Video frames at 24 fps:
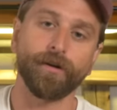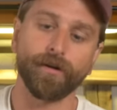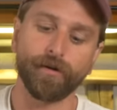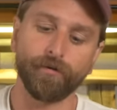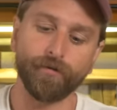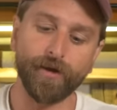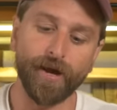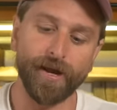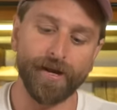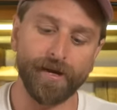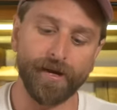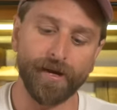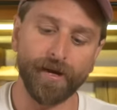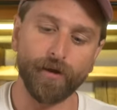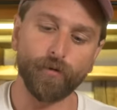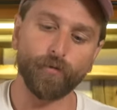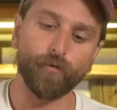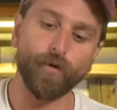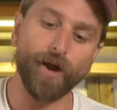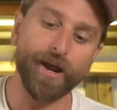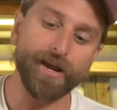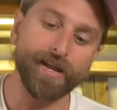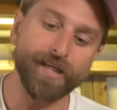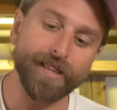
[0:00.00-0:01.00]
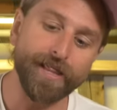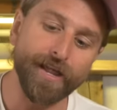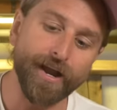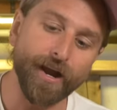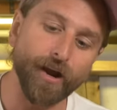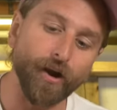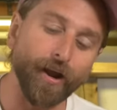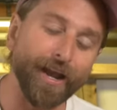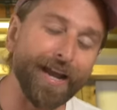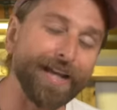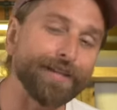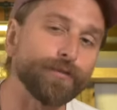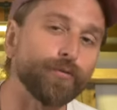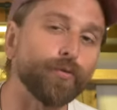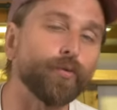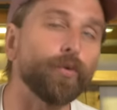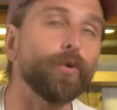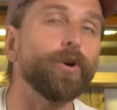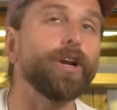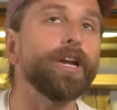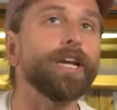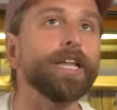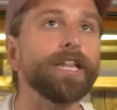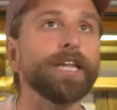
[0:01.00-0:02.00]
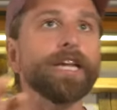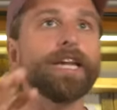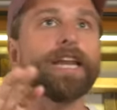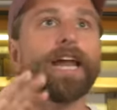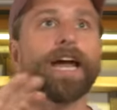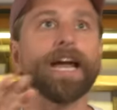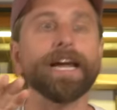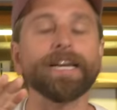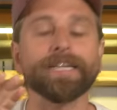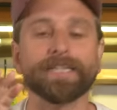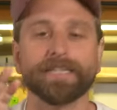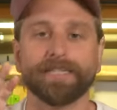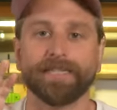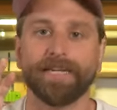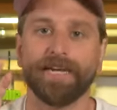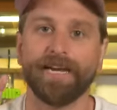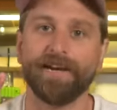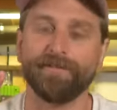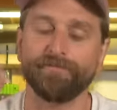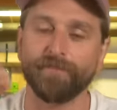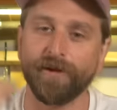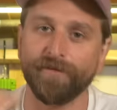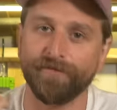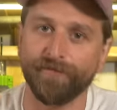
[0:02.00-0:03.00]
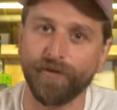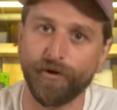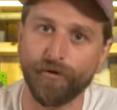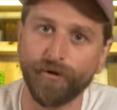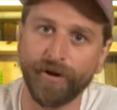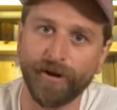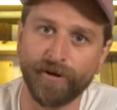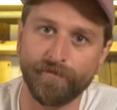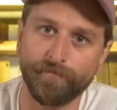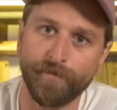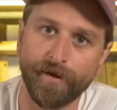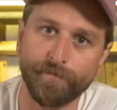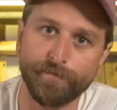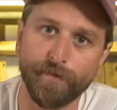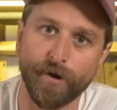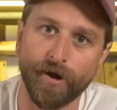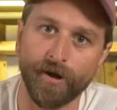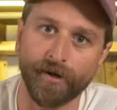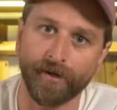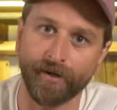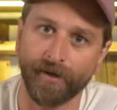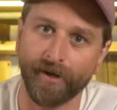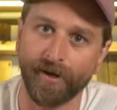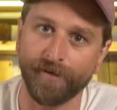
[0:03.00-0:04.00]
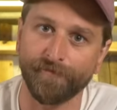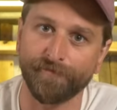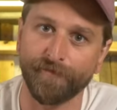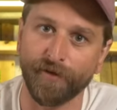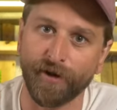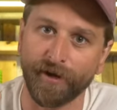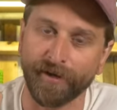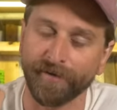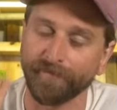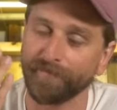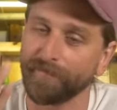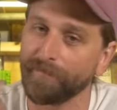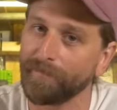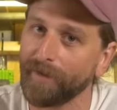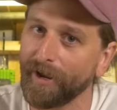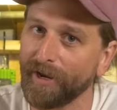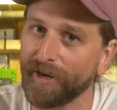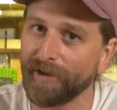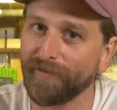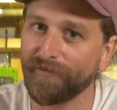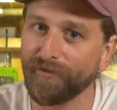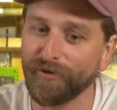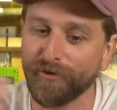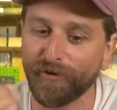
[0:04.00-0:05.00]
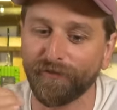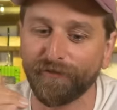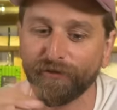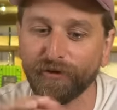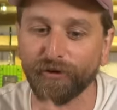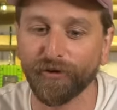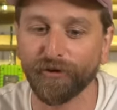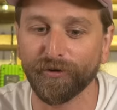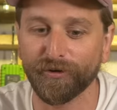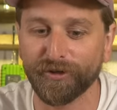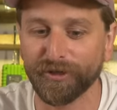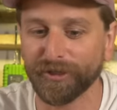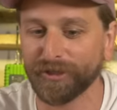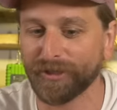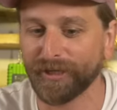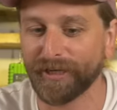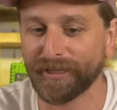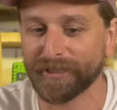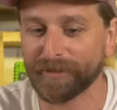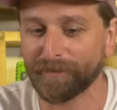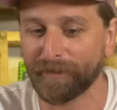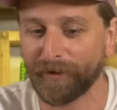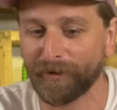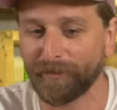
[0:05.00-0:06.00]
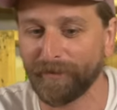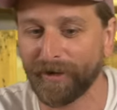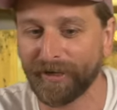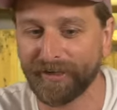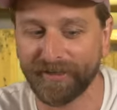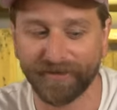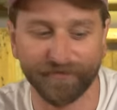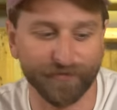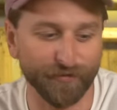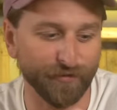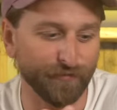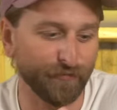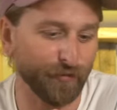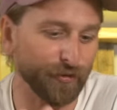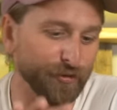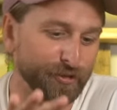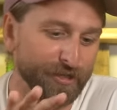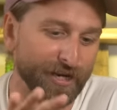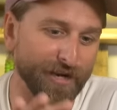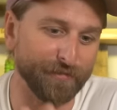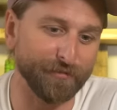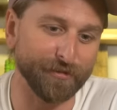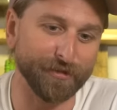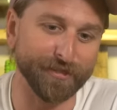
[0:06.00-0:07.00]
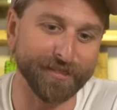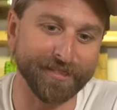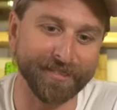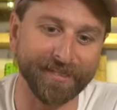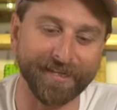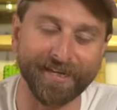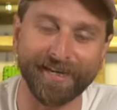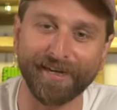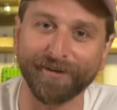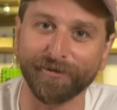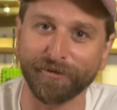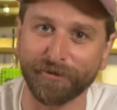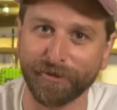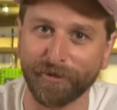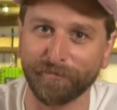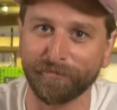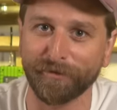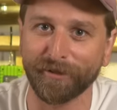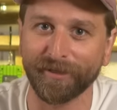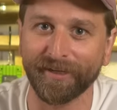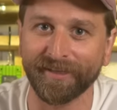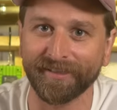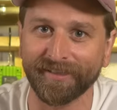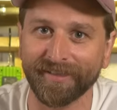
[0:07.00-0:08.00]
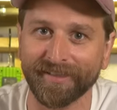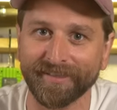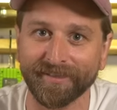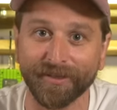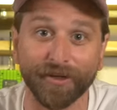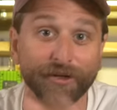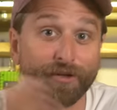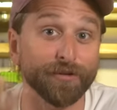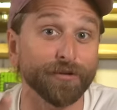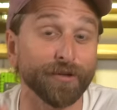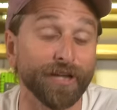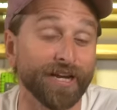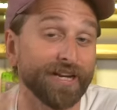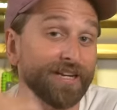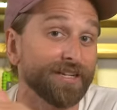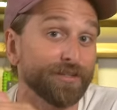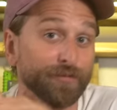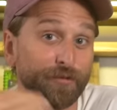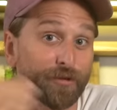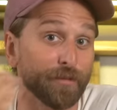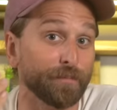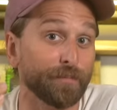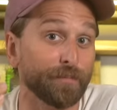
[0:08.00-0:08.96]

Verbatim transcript: Right? Right in there. It's really nice to have my phone out of my pocket, I find. Many of you, if you're just experimenting for the first time with a sling or something like this, a lot of you ladies with the